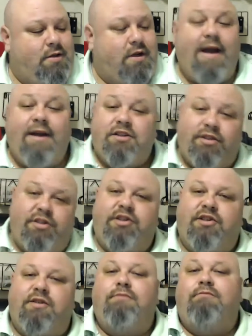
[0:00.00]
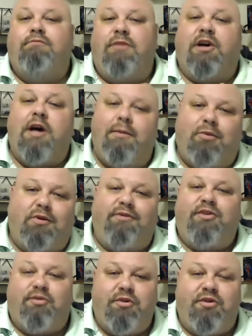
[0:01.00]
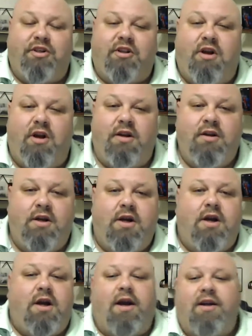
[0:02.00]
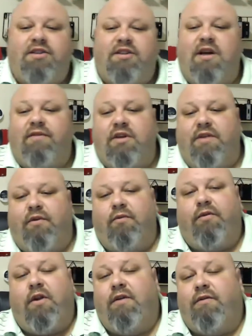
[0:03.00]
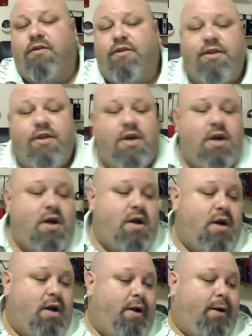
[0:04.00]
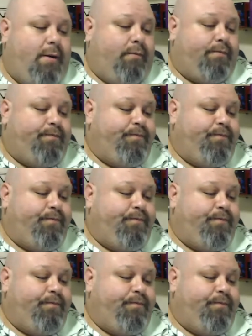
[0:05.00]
Actually, just a couple of the SMOOZIE line. I got 7 different flavors. The